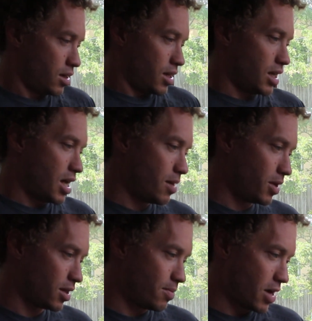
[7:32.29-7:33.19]

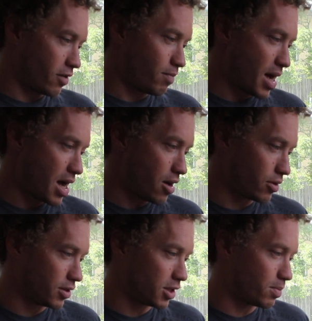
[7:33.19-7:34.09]
inhibiting the amount of
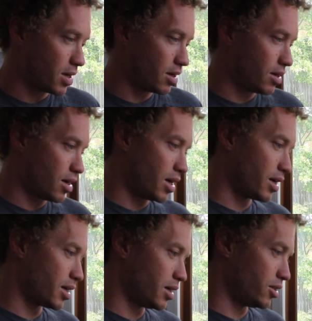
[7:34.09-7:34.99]
power and spin I
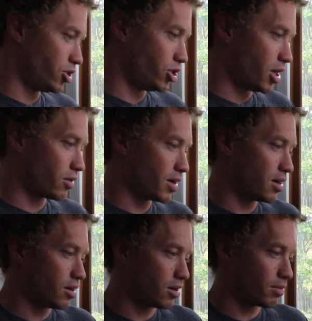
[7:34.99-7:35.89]
can
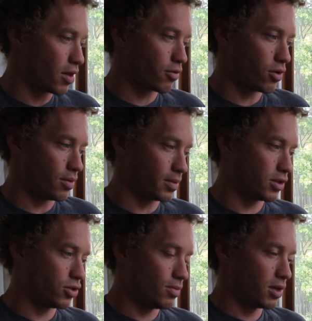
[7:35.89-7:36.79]
generate on my throw. I'm
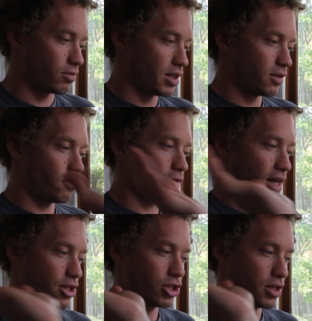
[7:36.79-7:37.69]
assuming wrist
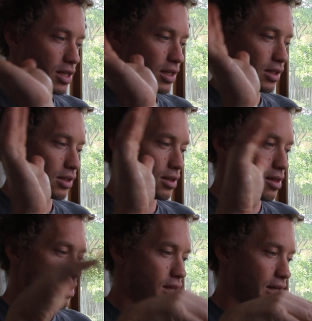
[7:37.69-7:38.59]
flexion is
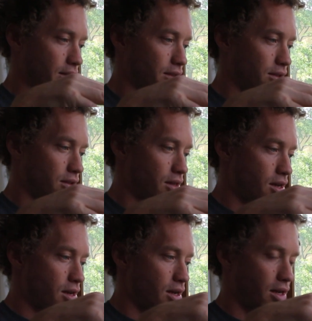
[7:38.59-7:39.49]
this.
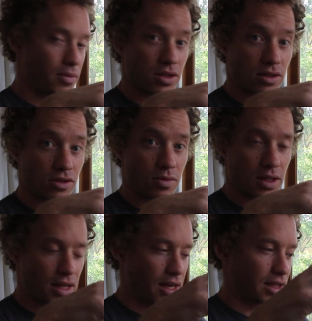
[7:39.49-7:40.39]
And I'm
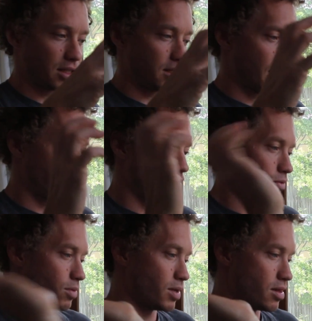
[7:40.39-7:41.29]
assuming that extension
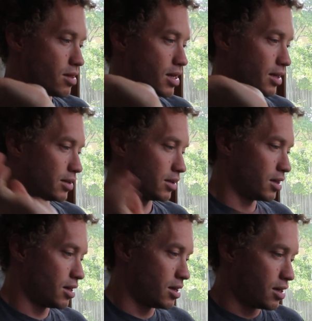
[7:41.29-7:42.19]
would be this.
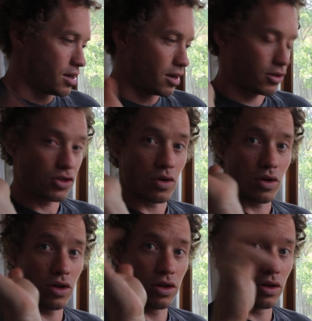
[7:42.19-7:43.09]
So
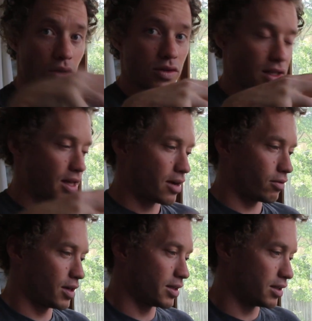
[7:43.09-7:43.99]
closing that
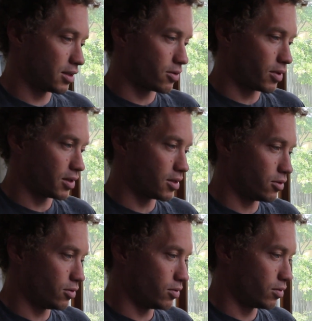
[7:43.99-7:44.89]
wrist is going
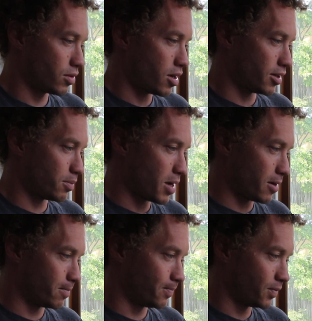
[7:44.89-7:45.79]
to cause
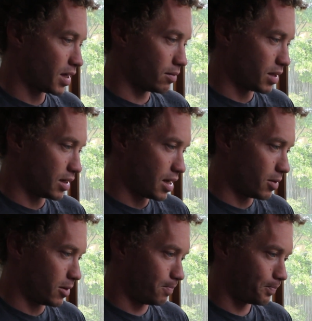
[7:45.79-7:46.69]
pain and be
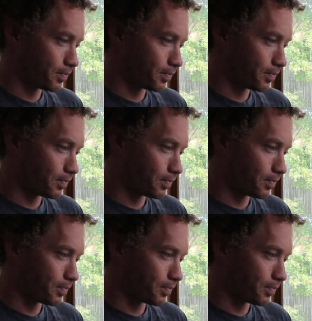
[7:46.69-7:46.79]
inhibited.